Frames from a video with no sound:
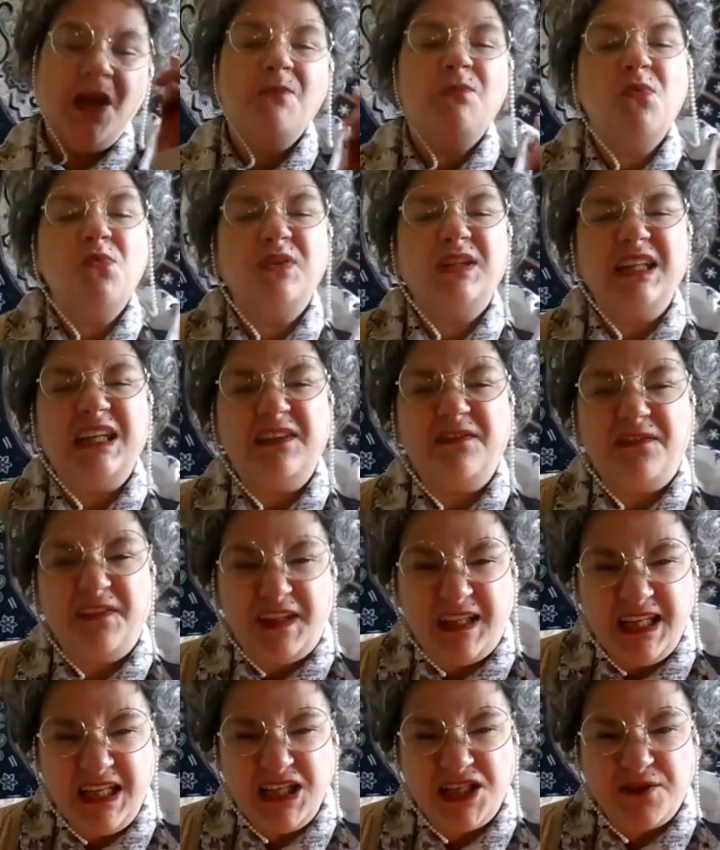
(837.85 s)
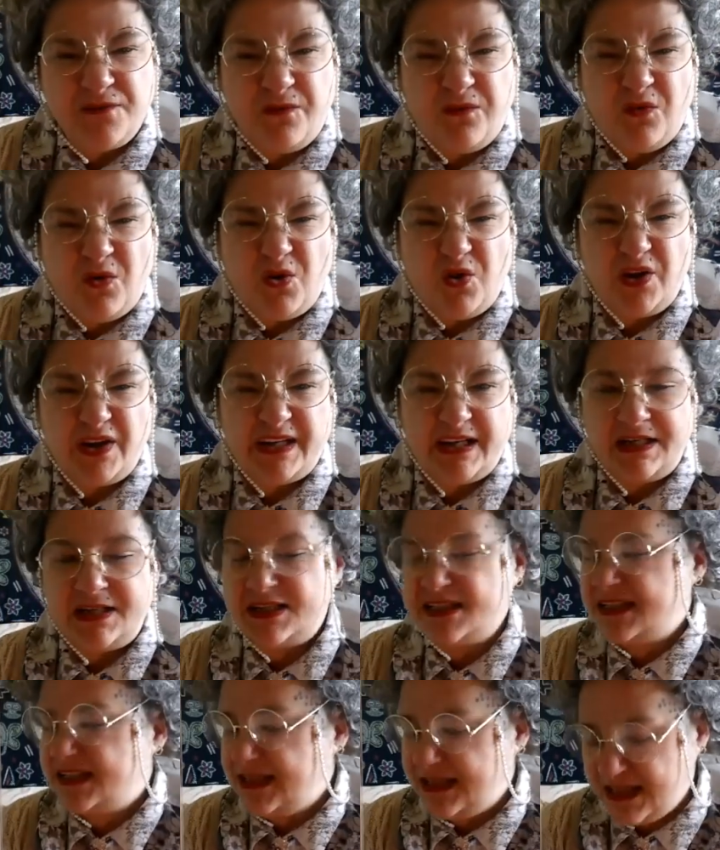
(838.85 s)
We'll leave these for her.
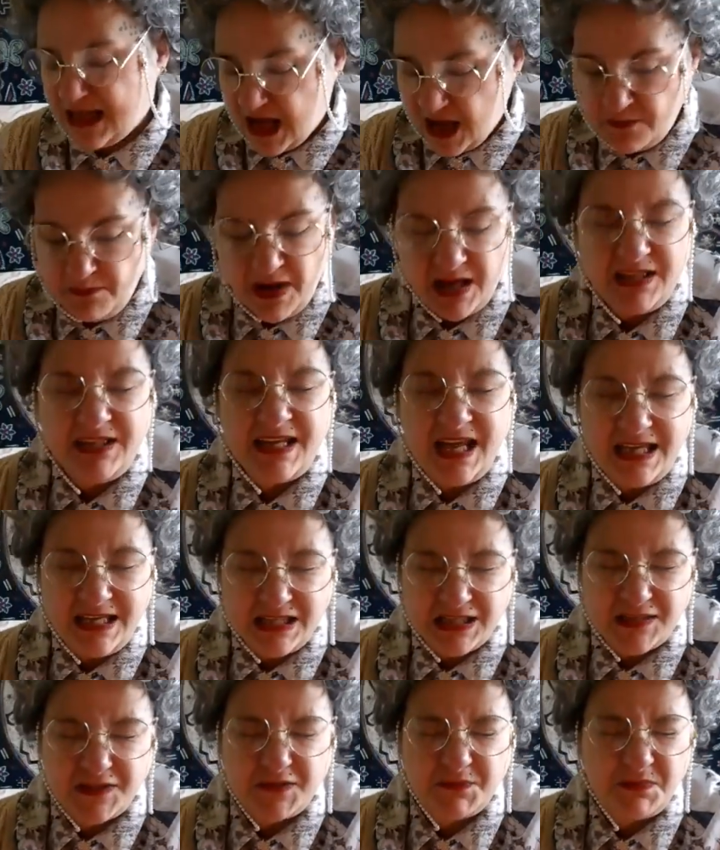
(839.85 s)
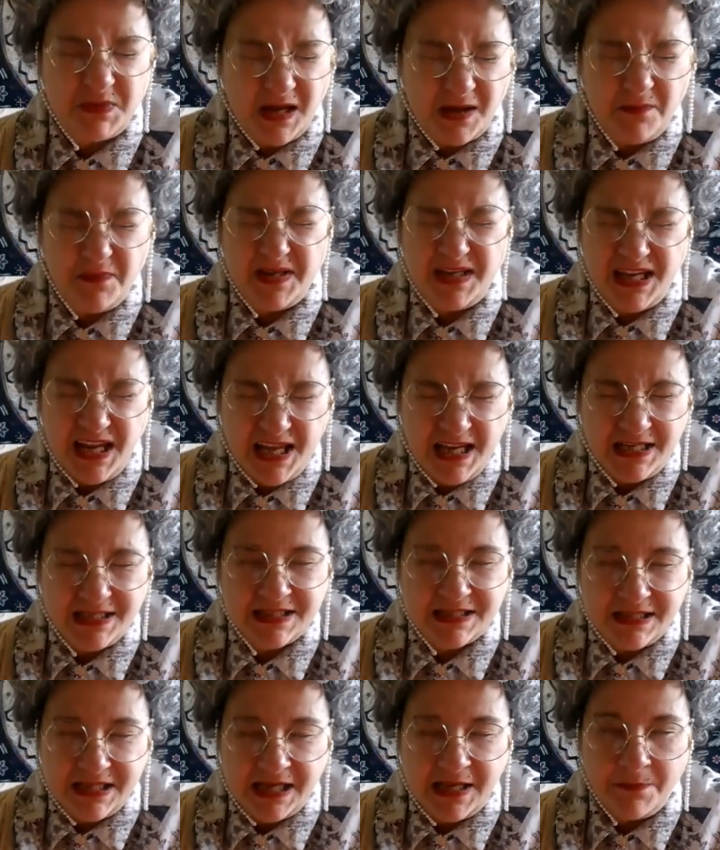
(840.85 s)
See, I'm a nice, I'm a
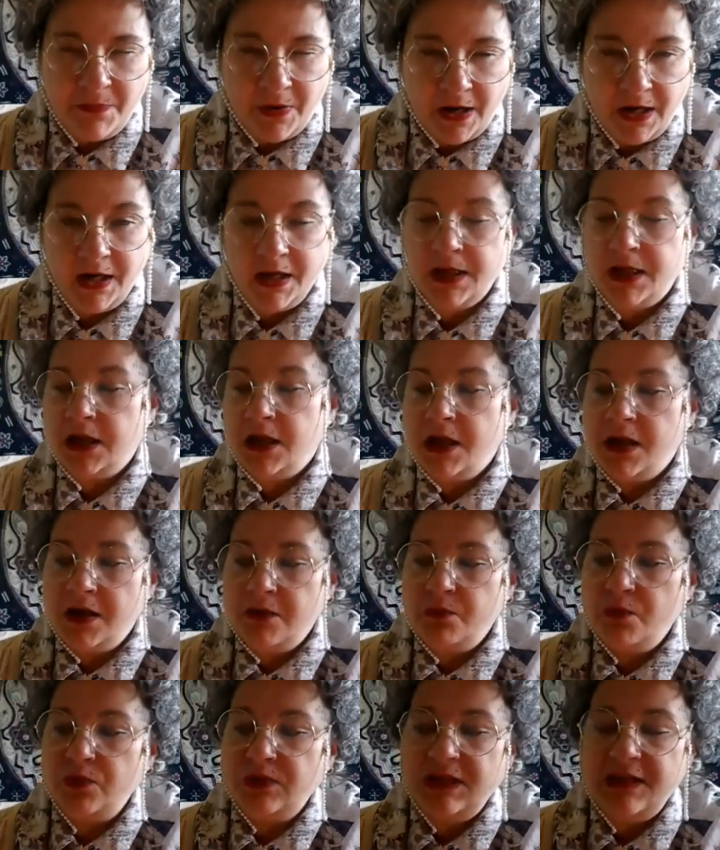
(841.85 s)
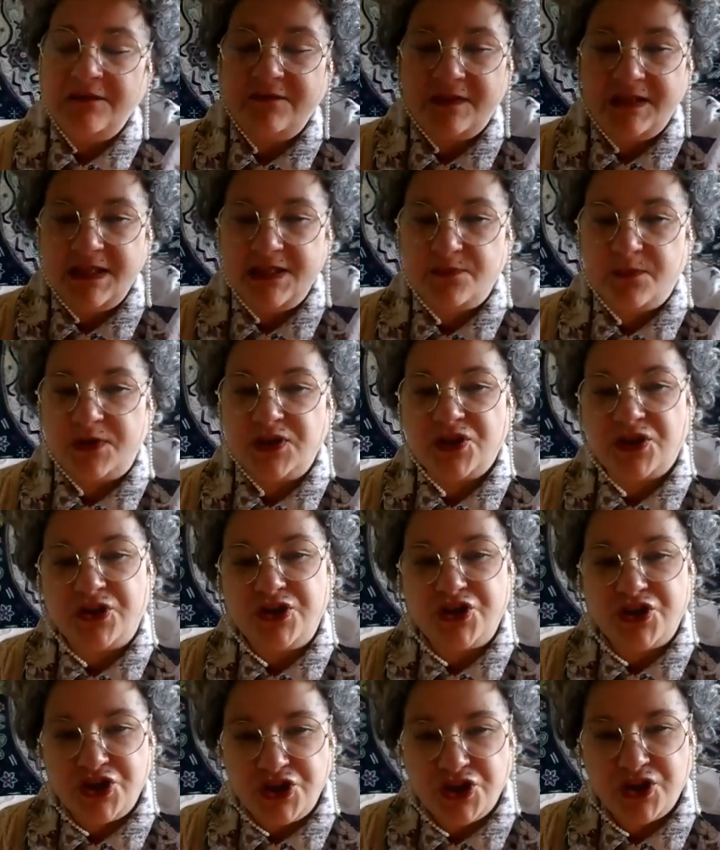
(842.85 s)
nice neighbour. We'll leave these ones because
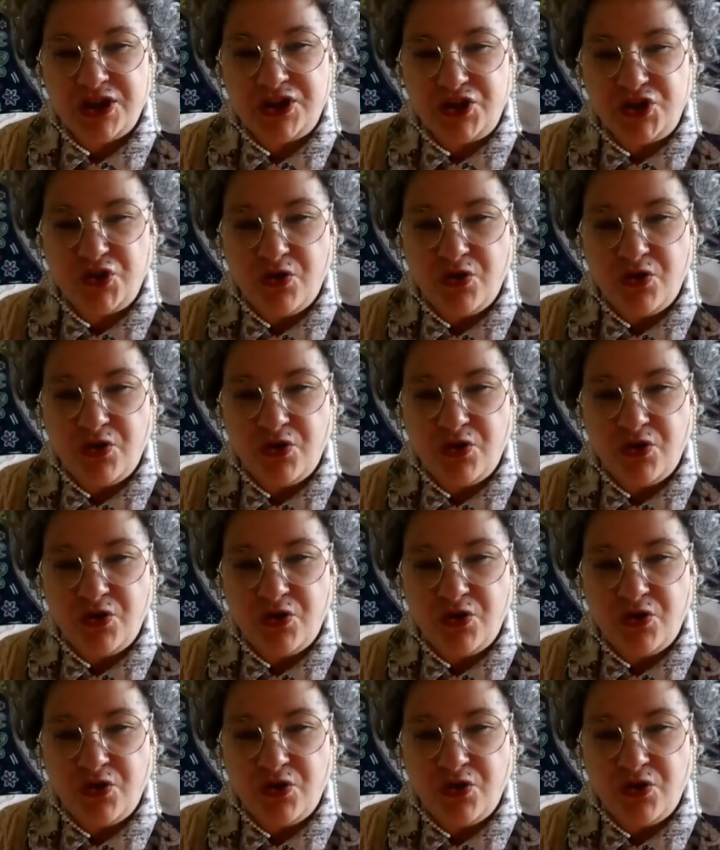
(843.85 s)
she's got